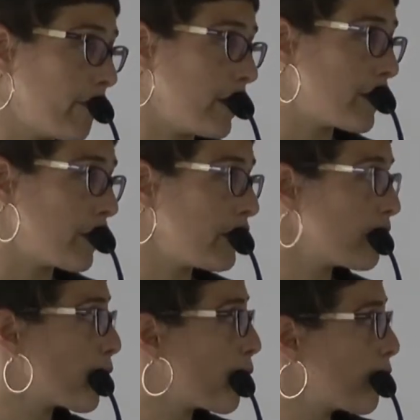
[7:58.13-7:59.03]

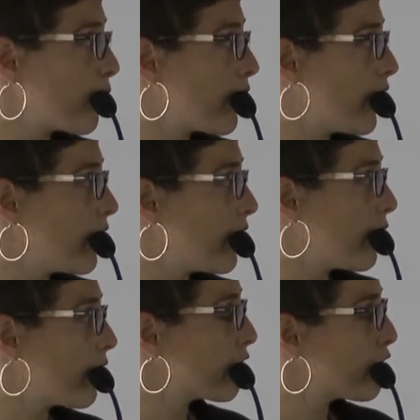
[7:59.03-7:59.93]
features,
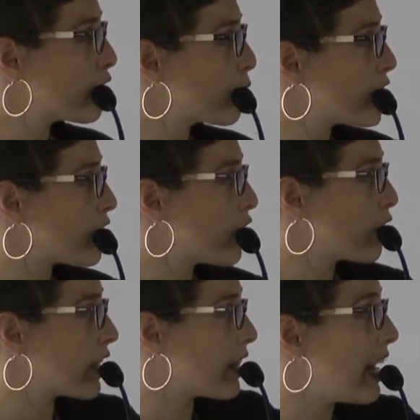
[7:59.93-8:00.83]
first we just
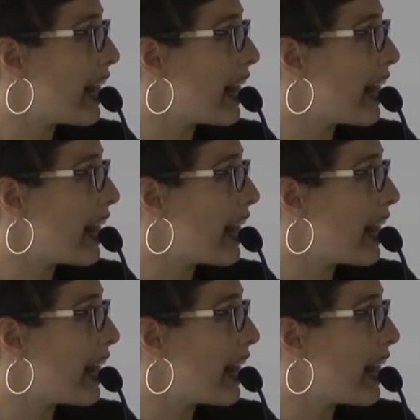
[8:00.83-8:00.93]
looked at the